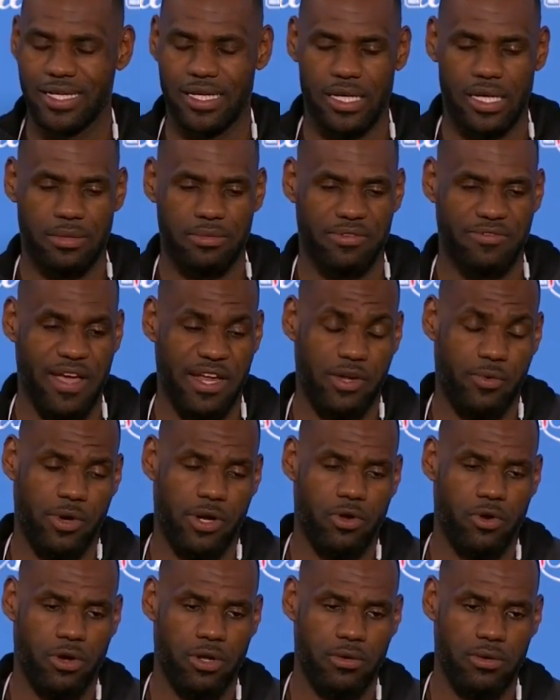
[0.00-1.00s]
um, the fact that
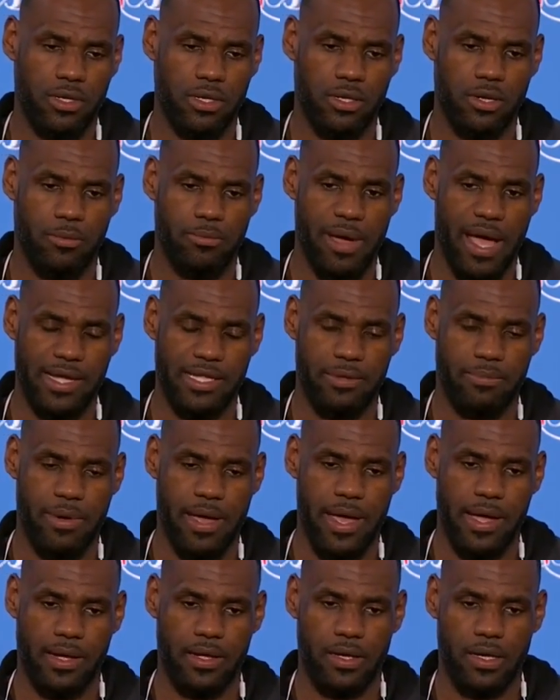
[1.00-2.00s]
we're going, you know, back to
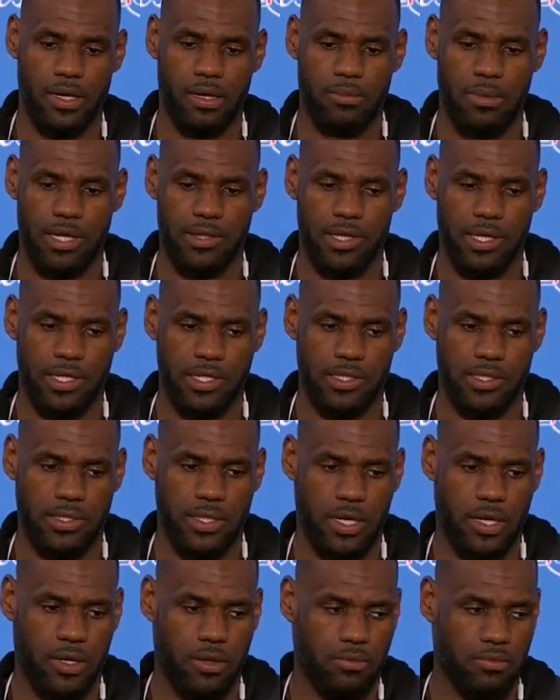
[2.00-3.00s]
back, um, I think
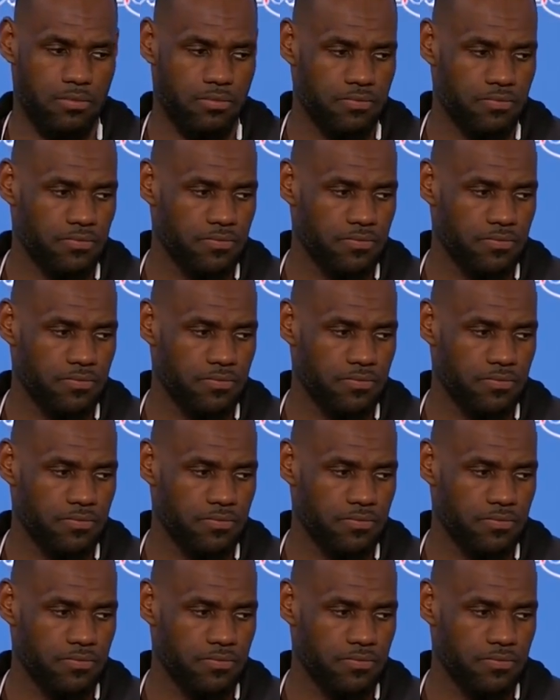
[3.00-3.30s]
it's um,